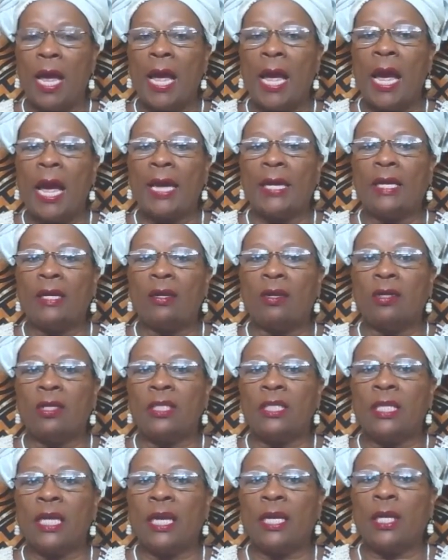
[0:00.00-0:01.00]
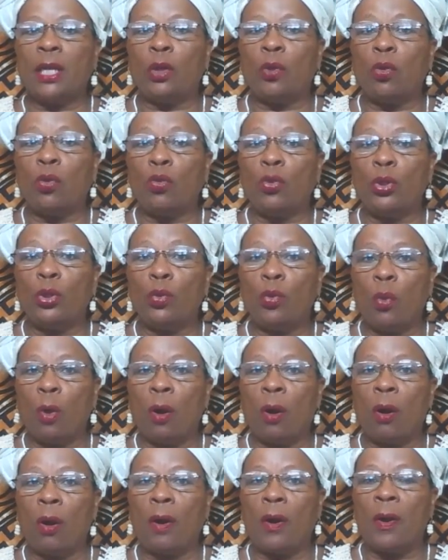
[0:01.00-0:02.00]
And in understanding who you
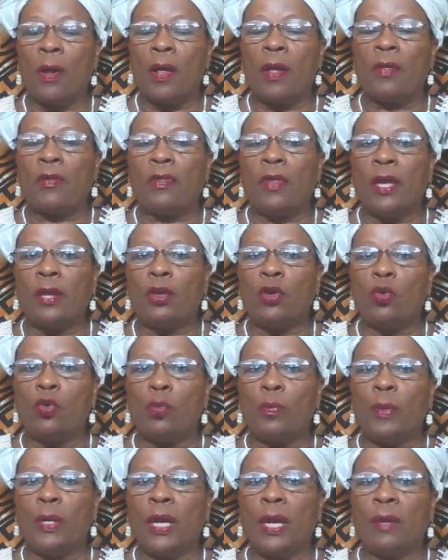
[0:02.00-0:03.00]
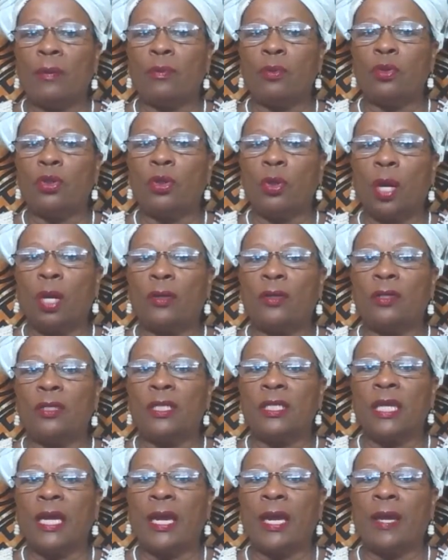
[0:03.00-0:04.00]
are, then you will be able to
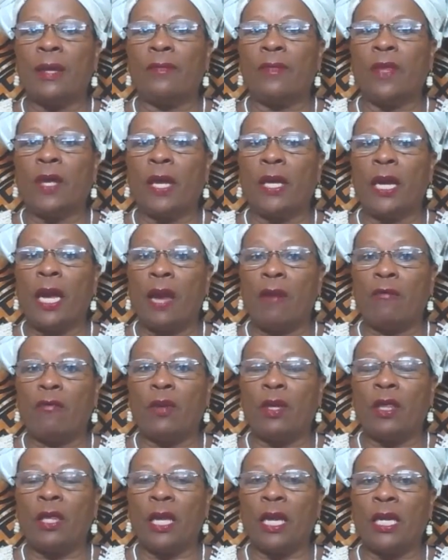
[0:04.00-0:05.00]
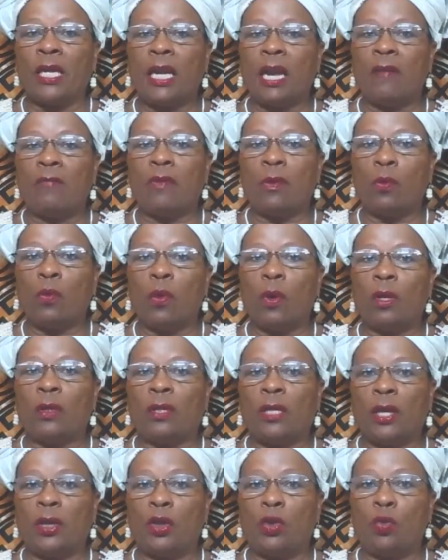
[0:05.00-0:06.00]
understand that everything and everyone
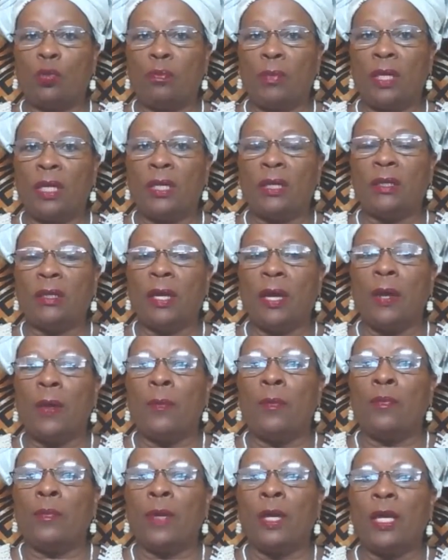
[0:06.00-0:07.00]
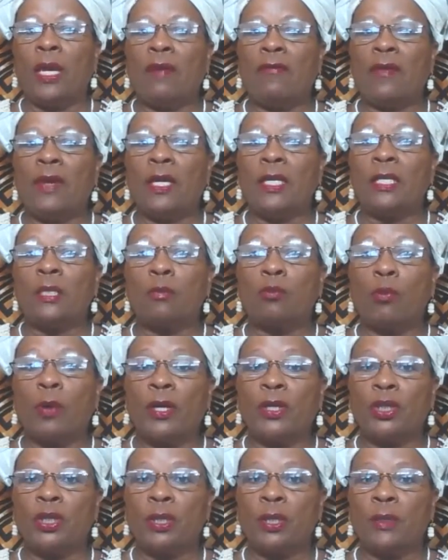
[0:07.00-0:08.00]
that you meet and every
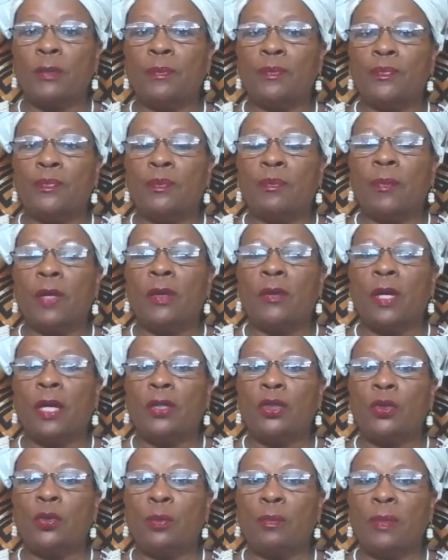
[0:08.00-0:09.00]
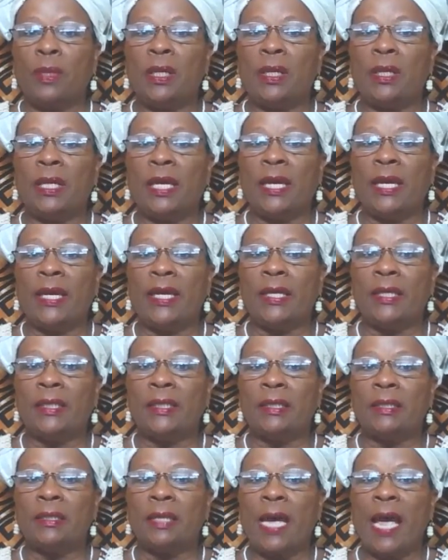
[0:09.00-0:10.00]
expression that you meet
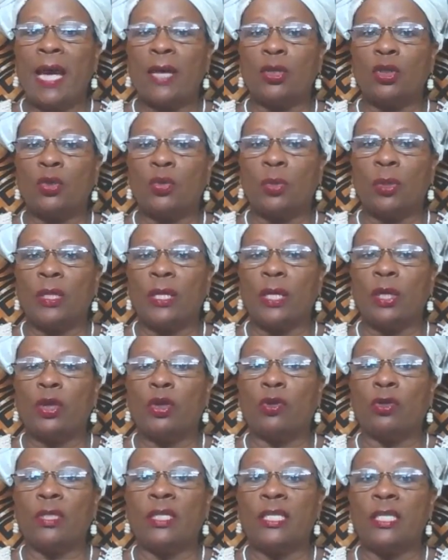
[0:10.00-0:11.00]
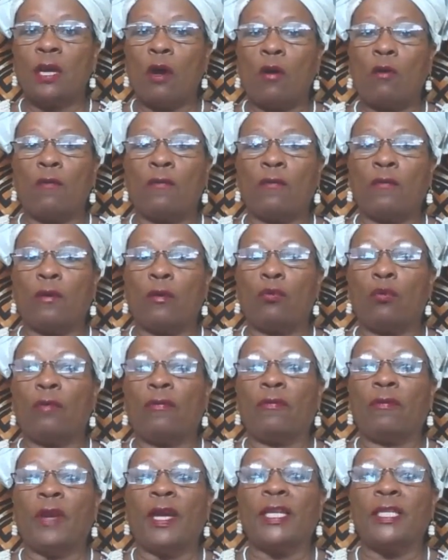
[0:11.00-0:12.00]
is actually yourself
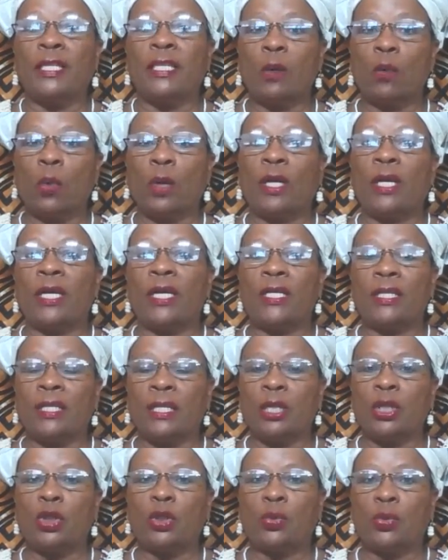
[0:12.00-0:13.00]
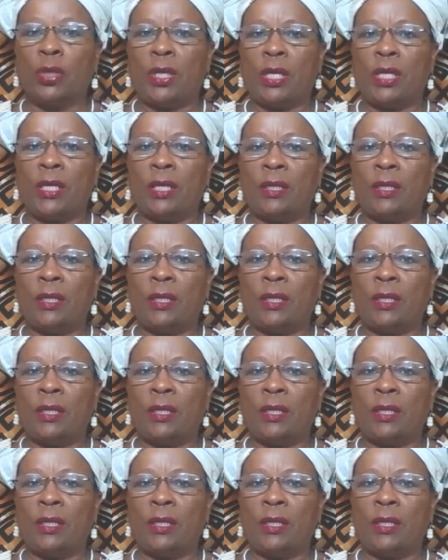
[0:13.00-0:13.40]
reflecting what it is that you need.